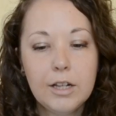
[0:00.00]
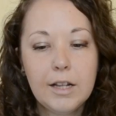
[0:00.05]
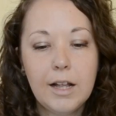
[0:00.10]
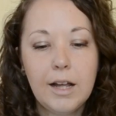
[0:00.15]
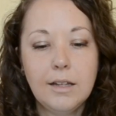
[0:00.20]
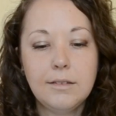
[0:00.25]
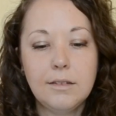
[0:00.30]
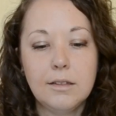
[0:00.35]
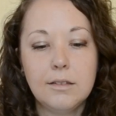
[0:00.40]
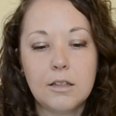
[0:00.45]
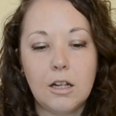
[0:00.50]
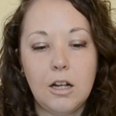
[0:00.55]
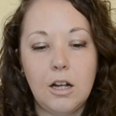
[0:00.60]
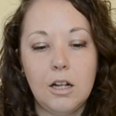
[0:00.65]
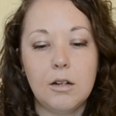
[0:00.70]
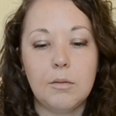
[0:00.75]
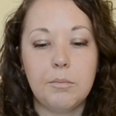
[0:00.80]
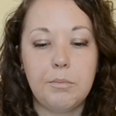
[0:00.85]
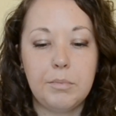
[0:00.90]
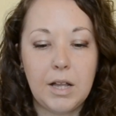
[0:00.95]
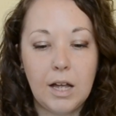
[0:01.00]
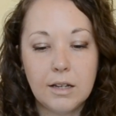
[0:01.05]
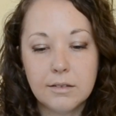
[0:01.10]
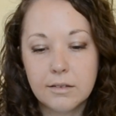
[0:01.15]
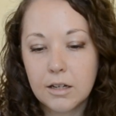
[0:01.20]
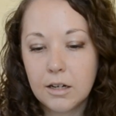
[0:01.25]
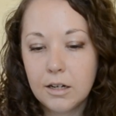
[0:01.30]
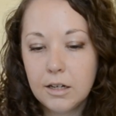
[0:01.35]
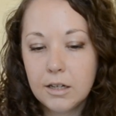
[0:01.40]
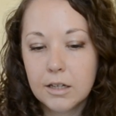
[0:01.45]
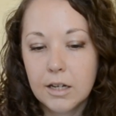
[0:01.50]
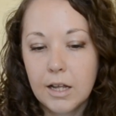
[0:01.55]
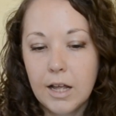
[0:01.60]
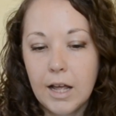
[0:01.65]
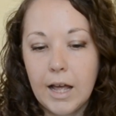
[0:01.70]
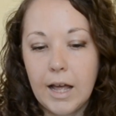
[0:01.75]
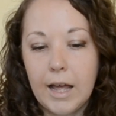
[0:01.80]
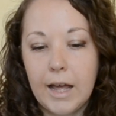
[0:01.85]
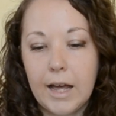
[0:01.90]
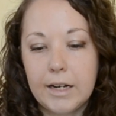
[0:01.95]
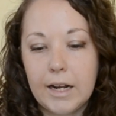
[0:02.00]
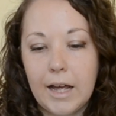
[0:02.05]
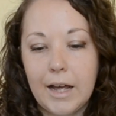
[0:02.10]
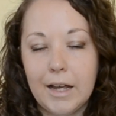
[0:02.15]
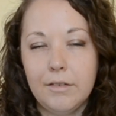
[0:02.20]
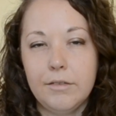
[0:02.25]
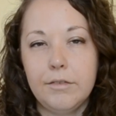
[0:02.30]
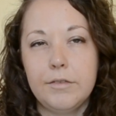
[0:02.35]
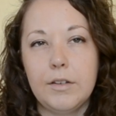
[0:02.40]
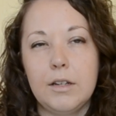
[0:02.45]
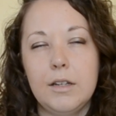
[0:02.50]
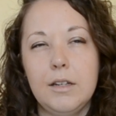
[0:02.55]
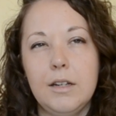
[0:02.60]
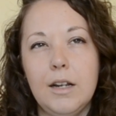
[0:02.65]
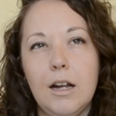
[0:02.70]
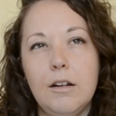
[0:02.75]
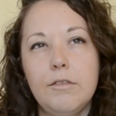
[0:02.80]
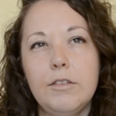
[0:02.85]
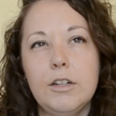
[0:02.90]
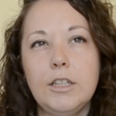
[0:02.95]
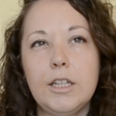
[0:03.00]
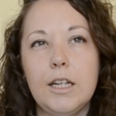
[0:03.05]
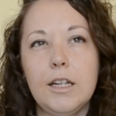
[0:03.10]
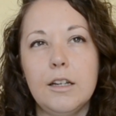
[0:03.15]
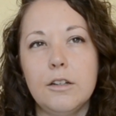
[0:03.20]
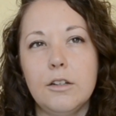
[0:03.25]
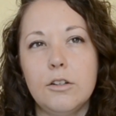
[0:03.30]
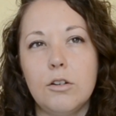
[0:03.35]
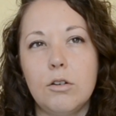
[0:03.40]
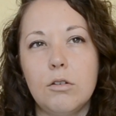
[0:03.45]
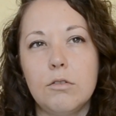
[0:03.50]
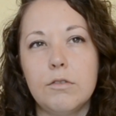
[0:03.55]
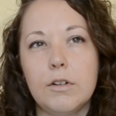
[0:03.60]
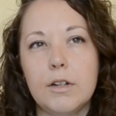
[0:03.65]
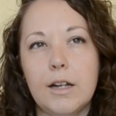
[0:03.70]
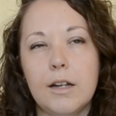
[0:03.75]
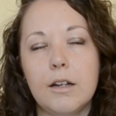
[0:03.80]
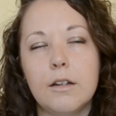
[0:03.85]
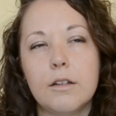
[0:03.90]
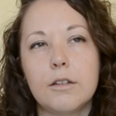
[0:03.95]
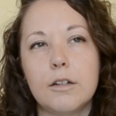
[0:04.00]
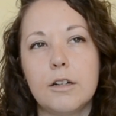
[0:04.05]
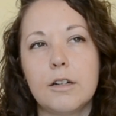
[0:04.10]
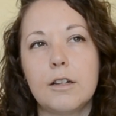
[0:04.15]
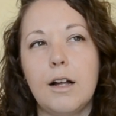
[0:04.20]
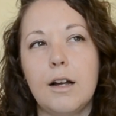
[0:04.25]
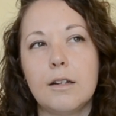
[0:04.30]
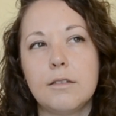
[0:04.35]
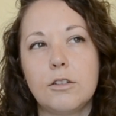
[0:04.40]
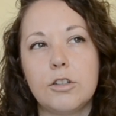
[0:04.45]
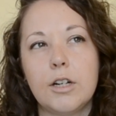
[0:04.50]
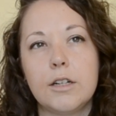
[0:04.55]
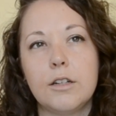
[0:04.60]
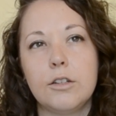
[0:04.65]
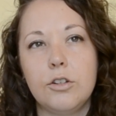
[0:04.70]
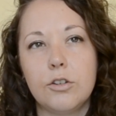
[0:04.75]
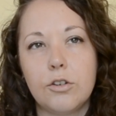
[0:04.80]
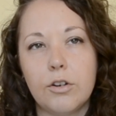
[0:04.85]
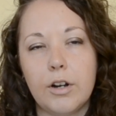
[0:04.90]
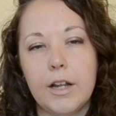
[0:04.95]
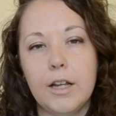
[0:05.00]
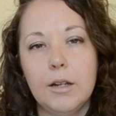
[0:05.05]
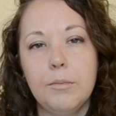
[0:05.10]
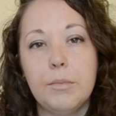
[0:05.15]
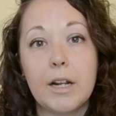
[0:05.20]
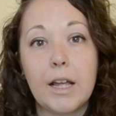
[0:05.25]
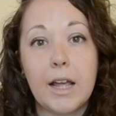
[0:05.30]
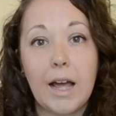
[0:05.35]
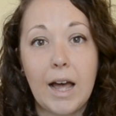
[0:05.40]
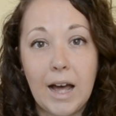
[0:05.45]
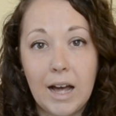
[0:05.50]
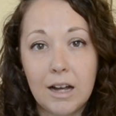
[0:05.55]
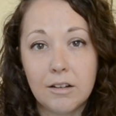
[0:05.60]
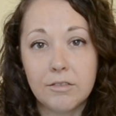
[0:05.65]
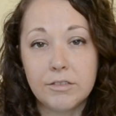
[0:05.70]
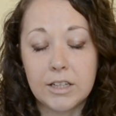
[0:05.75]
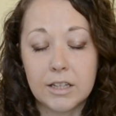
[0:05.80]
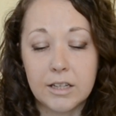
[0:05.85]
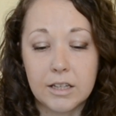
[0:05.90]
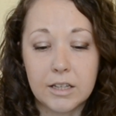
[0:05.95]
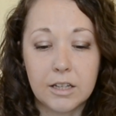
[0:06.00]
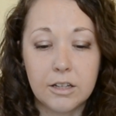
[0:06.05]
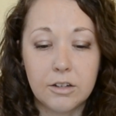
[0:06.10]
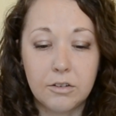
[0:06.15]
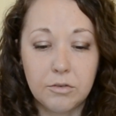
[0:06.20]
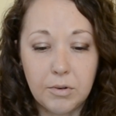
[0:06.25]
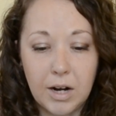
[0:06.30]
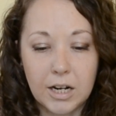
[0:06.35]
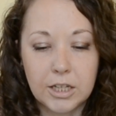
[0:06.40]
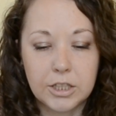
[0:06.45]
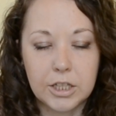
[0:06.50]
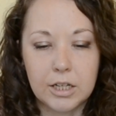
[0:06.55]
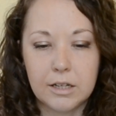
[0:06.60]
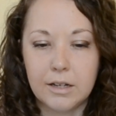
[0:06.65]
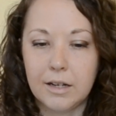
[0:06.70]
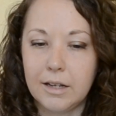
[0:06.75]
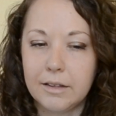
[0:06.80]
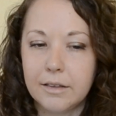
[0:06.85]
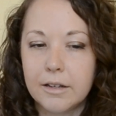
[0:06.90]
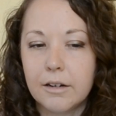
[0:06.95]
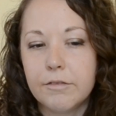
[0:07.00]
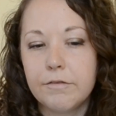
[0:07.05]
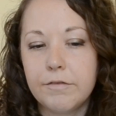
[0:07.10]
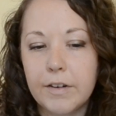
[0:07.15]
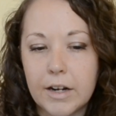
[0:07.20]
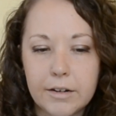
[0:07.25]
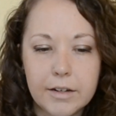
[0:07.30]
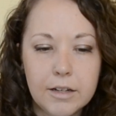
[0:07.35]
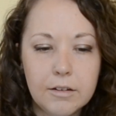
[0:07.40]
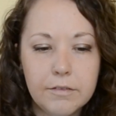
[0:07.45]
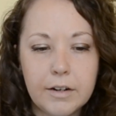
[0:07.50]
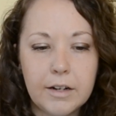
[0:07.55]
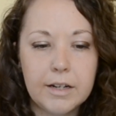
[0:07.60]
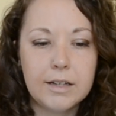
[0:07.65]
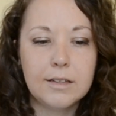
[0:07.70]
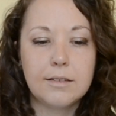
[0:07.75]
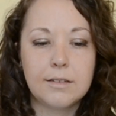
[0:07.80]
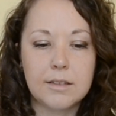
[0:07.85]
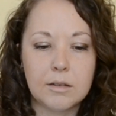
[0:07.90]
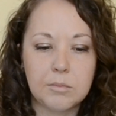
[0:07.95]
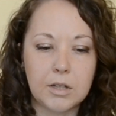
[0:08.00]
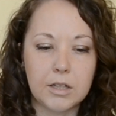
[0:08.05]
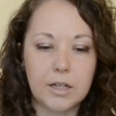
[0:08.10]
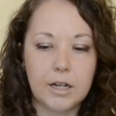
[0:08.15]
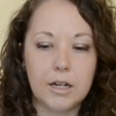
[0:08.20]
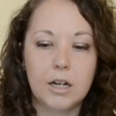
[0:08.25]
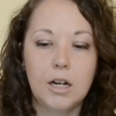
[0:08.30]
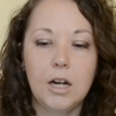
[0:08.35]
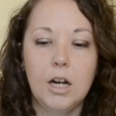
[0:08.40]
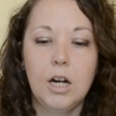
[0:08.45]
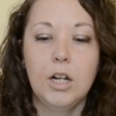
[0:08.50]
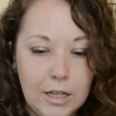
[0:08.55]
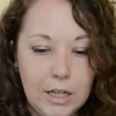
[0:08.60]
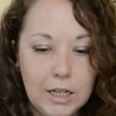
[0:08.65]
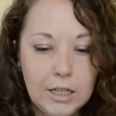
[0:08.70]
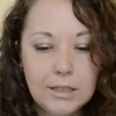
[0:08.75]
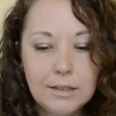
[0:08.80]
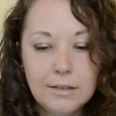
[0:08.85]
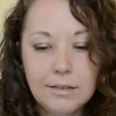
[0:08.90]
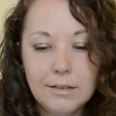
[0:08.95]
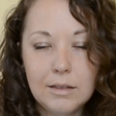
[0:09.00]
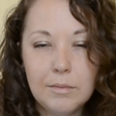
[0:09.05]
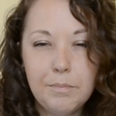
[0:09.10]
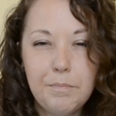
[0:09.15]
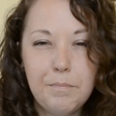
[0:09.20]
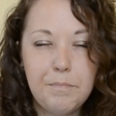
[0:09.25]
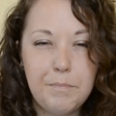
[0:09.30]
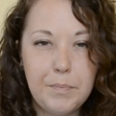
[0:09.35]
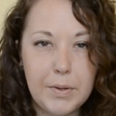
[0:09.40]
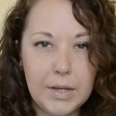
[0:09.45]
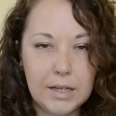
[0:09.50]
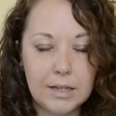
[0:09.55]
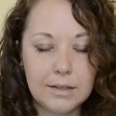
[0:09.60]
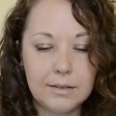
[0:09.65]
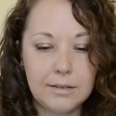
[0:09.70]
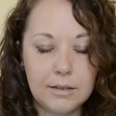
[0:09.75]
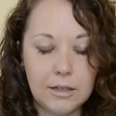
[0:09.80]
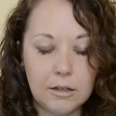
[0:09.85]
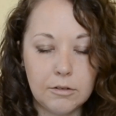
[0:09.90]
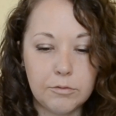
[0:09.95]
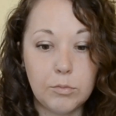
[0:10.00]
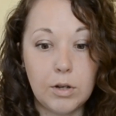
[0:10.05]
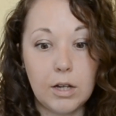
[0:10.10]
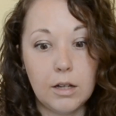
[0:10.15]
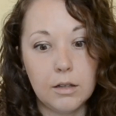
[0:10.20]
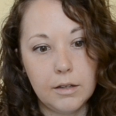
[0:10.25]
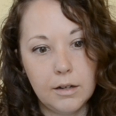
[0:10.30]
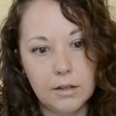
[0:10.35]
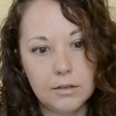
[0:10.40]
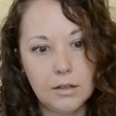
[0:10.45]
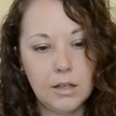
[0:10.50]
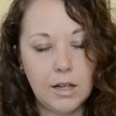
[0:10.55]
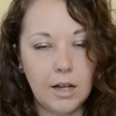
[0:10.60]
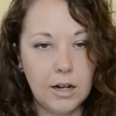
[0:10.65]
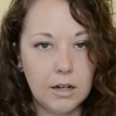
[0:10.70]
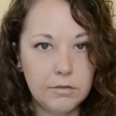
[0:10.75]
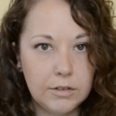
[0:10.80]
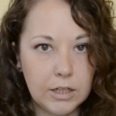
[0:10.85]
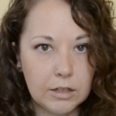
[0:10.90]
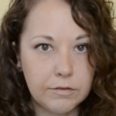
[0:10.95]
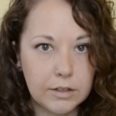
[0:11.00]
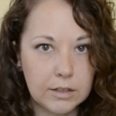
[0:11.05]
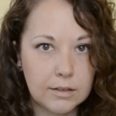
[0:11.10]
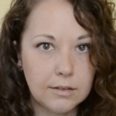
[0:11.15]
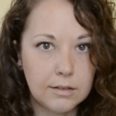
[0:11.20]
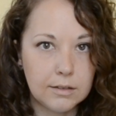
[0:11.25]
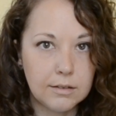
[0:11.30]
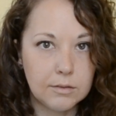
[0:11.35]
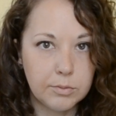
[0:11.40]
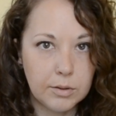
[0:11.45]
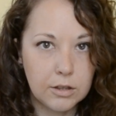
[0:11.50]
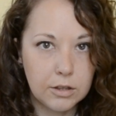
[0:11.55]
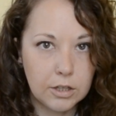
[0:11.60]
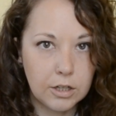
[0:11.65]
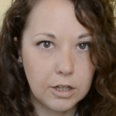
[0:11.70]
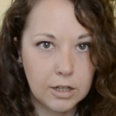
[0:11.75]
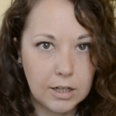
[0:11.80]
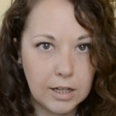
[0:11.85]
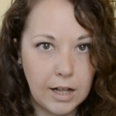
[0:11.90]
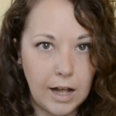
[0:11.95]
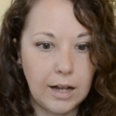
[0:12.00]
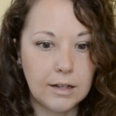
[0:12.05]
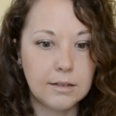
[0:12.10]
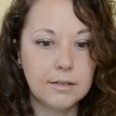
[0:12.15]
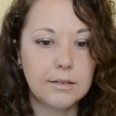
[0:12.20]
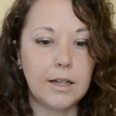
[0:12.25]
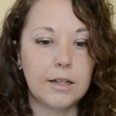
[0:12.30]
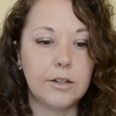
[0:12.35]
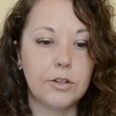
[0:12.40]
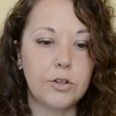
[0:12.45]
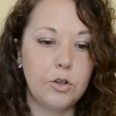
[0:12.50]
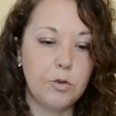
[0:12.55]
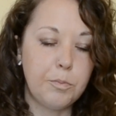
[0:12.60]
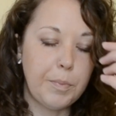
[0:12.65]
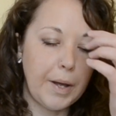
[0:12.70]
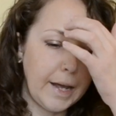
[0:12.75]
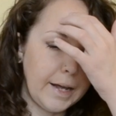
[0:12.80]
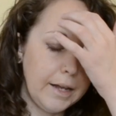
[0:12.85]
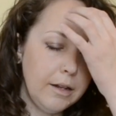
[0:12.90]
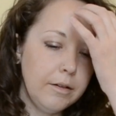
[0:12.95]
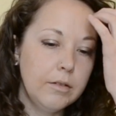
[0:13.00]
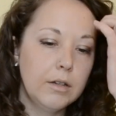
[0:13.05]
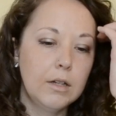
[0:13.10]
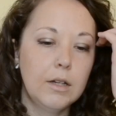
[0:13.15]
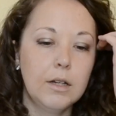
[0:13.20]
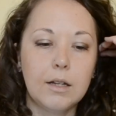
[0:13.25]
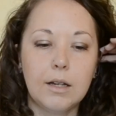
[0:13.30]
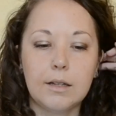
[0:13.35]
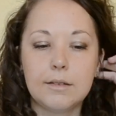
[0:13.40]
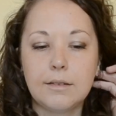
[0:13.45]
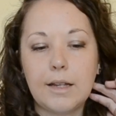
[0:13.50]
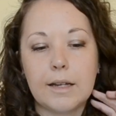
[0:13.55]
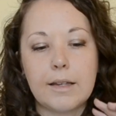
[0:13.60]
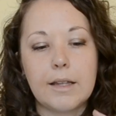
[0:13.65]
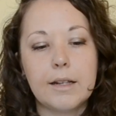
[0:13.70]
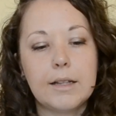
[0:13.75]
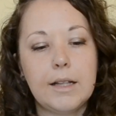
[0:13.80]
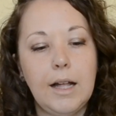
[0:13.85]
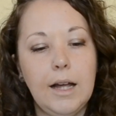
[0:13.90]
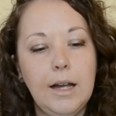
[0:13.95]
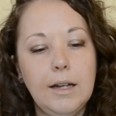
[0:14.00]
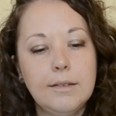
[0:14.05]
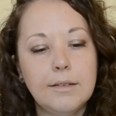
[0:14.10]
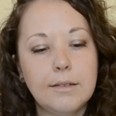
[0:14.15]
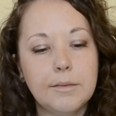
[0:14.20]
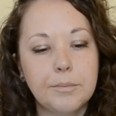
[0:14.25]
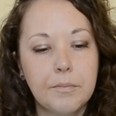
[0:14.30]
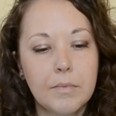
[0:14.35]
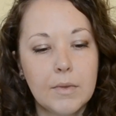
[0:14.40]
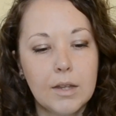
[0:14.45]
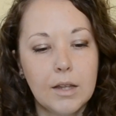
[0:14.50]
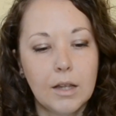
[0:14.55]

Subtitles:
class is called Plotskart, and I've never taken an overnight third class train in Ukraine, but I have done it in Russia, and they're very, very similar. Here's the biggest there's a lot of differences with third class and coupe and second class.